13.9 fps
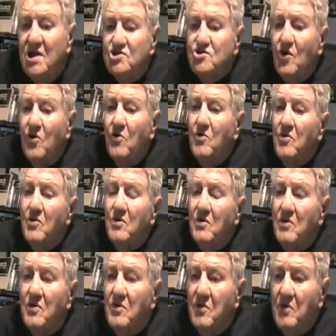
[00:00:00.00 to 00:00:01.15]
so
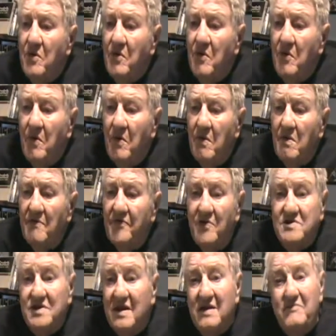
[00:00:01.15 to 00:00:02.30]
the
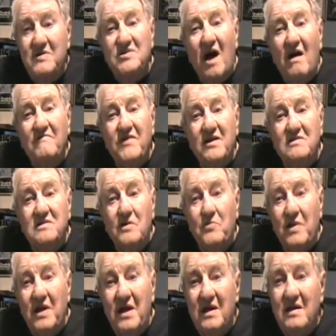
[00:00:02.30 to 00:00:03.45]
first thing that was obvious that
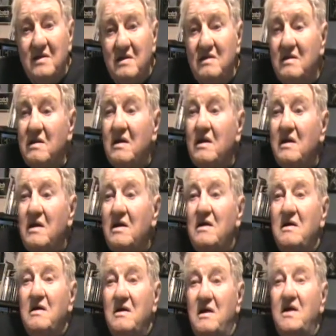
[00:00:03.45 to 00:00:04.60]
we had,
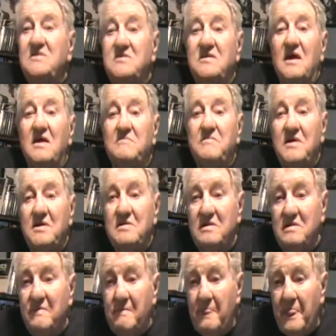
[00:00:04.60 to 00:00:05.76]
each time that
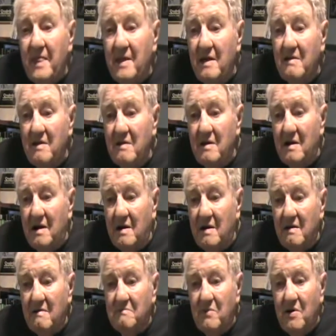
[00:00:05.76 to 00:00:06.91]

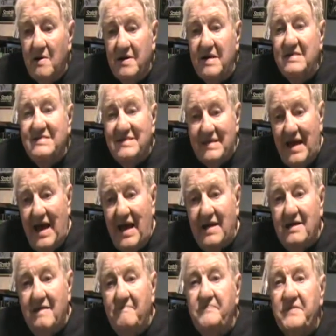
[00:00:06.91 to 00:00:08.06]
Marquis
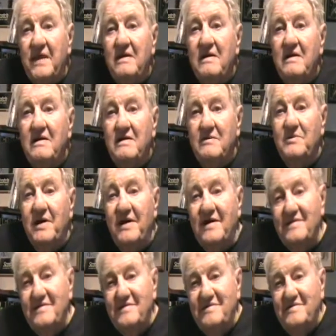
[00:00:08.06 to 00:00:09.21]
sang, we
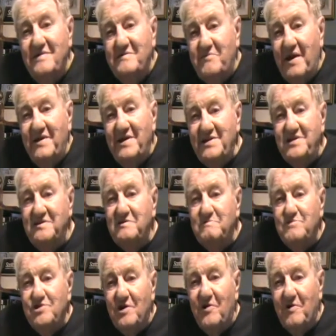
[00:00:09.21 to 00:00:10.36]
had the Randy
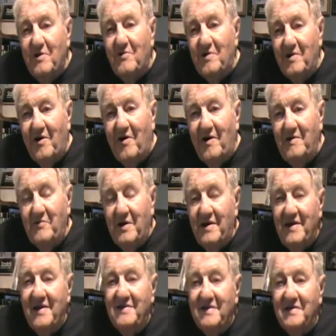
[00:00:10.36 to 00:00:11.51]
Chisholm show going on.
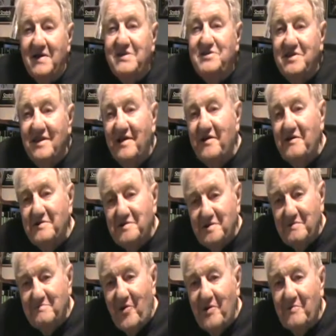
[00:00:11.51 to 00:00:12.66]
We had a lead singer and
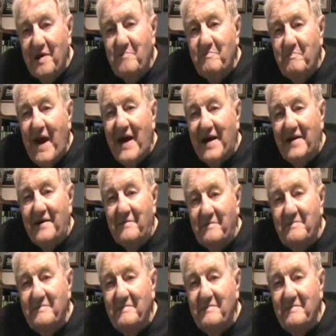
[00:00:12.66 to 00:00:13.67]
some harmony backup.